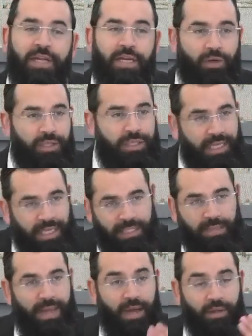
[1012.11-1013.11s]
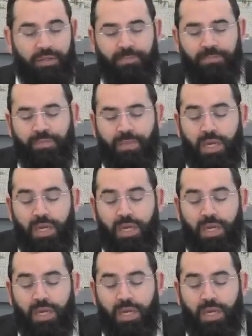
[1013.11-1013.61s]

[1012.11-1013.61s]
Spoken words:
in order to get them out